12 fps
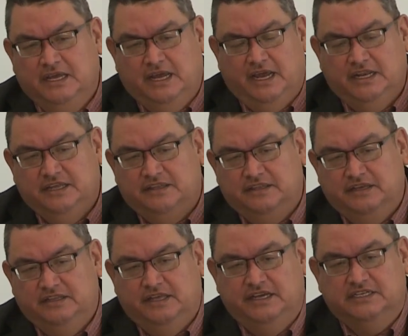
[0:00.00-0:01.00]

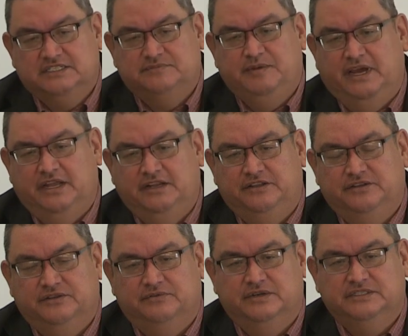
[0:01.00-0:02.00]
anything they expand into
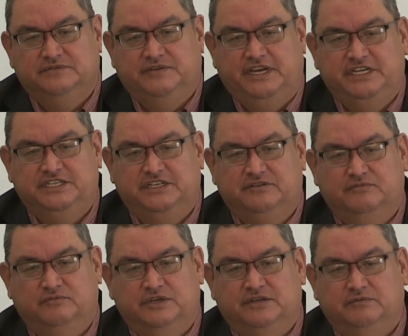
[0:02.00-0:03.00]
the reservation
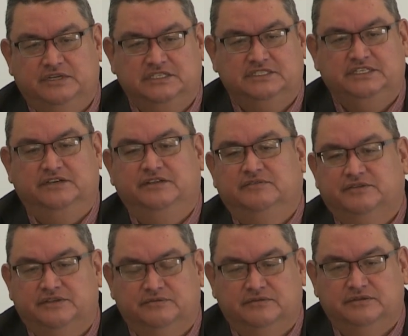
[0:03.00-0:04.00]
when it's dealing
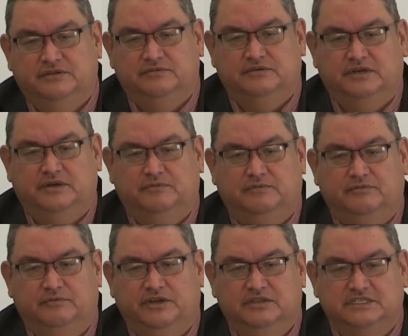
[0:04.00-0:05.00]
with the
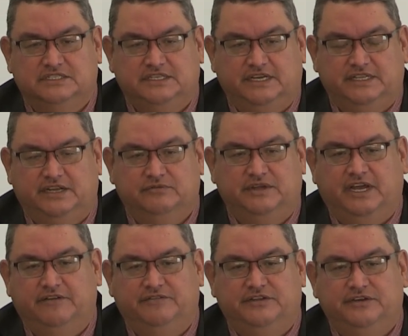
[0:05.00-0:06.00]
real estate, they don't
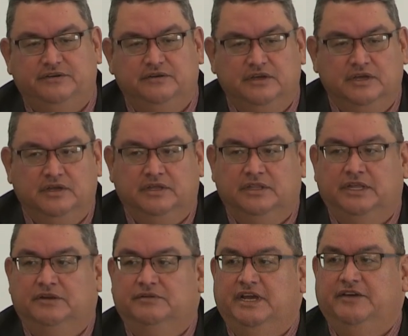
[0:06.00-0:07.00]
have
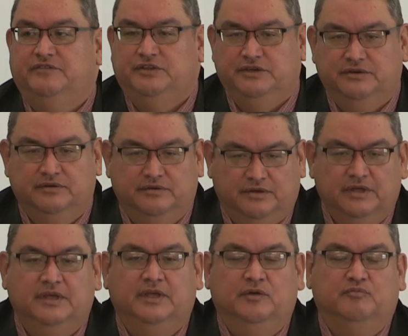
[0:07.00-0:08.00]
to
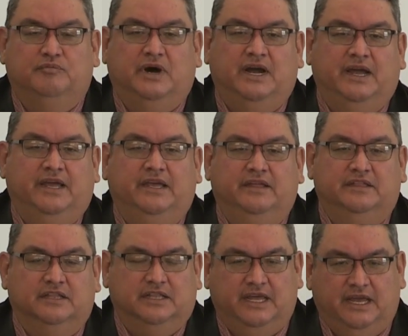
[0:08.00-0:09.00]
buy the
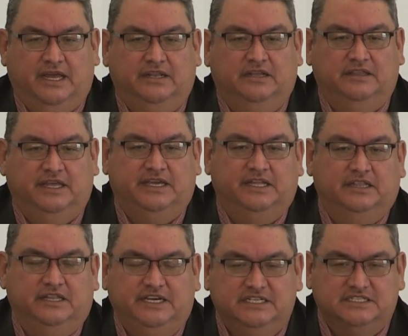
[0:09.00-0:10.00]
land, they
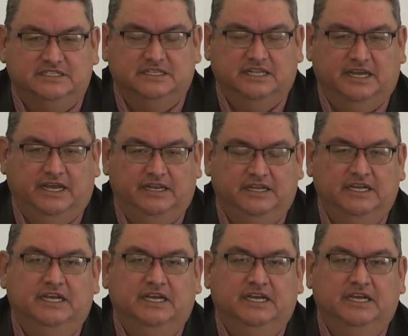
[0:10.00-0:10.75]
can lease the land,